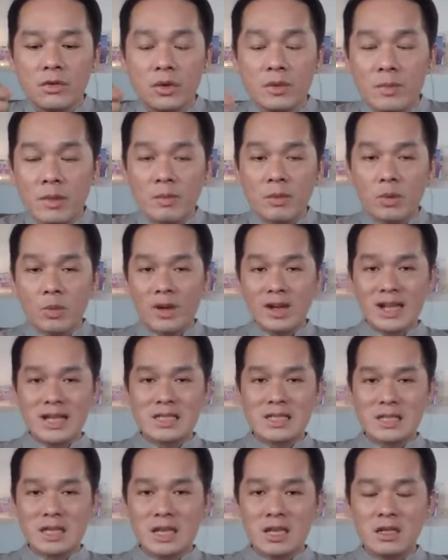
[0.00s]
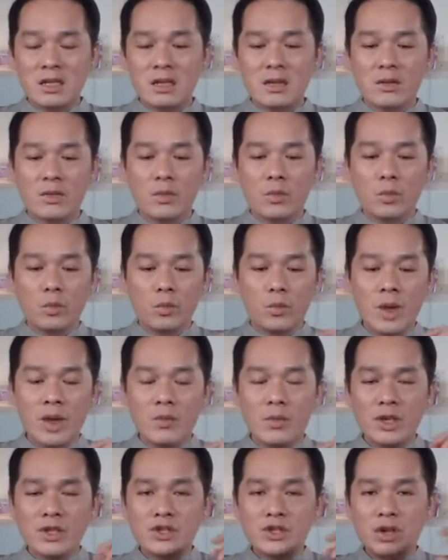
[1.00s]
Remember what I said?
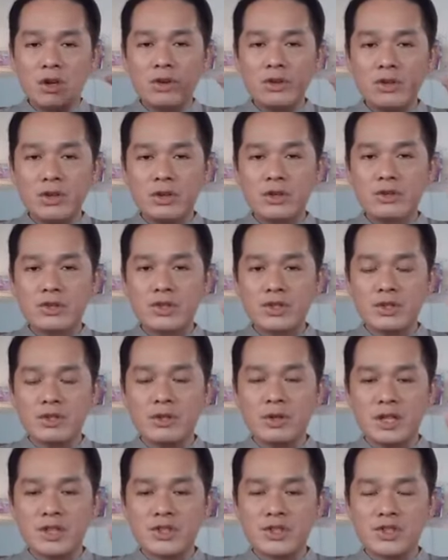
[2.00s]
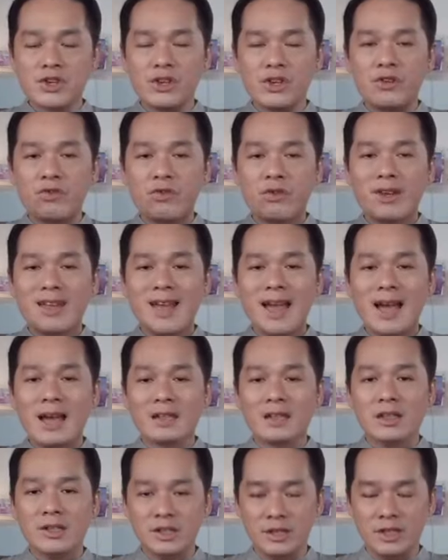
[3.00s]
When we're so used to a certain
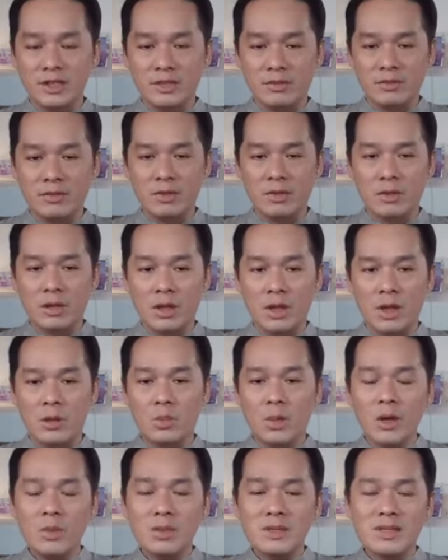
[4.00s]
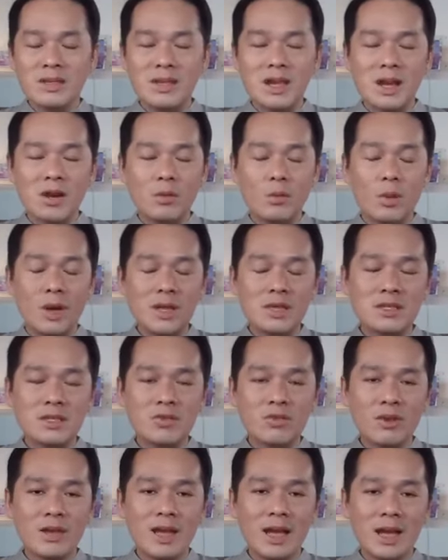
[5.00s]
reality, and what is the
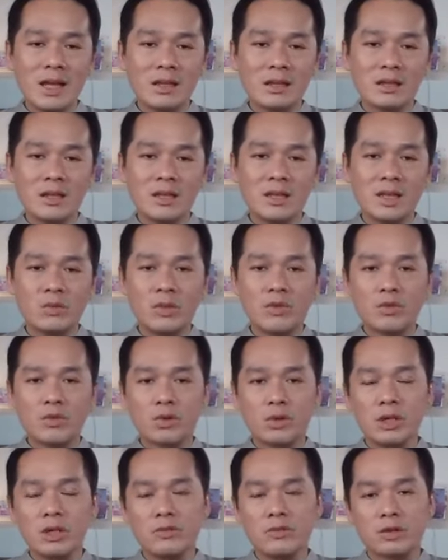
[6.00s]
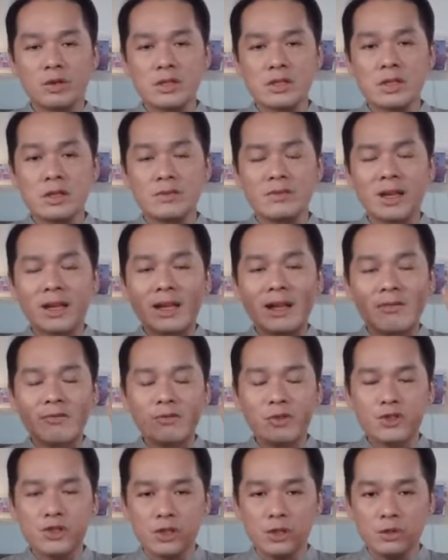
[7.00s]
reality that we've created for ourselves, that
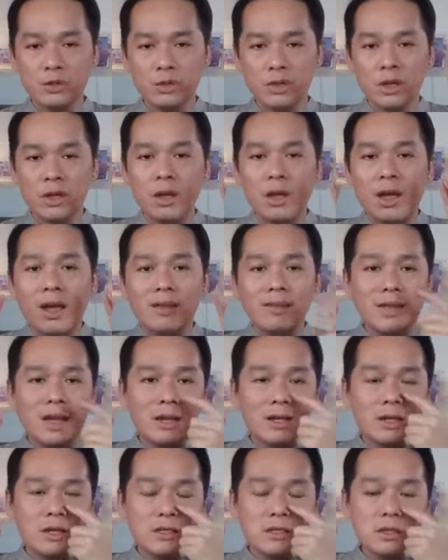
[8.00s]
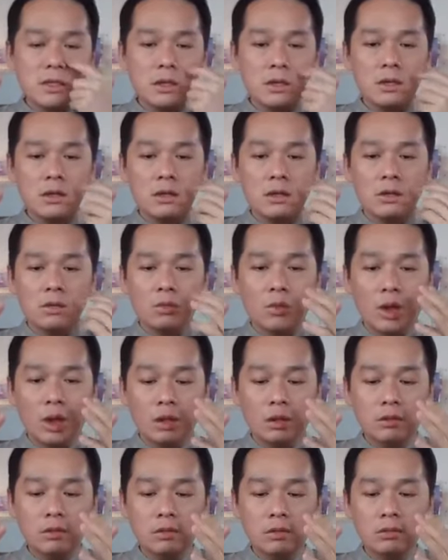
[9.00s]
comfort zone? And that is,
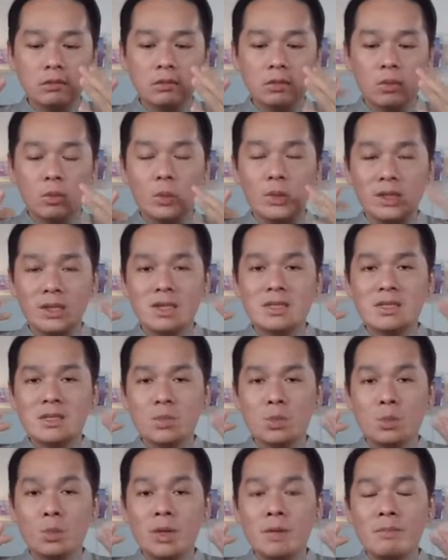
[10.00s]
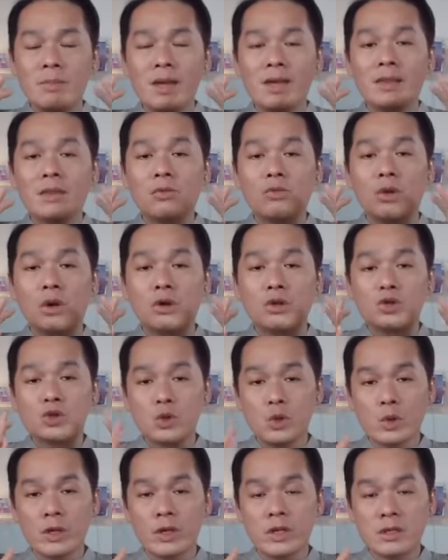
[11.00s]
well, we made the wrong
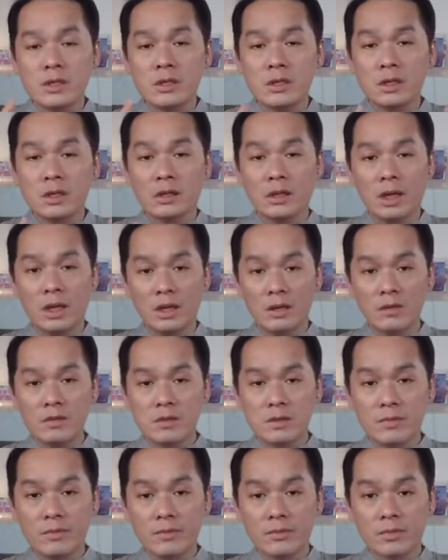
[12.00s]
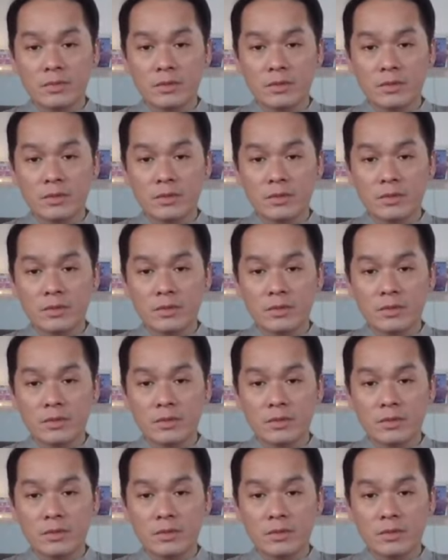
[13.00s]
choice in our lives.